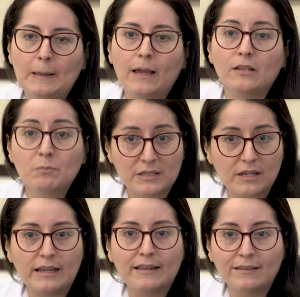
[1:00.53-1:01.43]
uh,
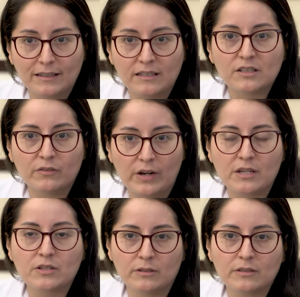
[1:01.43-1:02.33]
specialized
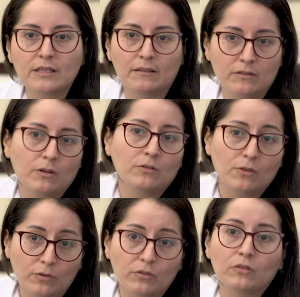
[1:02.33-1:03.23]
interventions, and
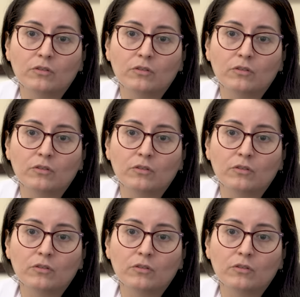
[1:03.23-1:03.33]
also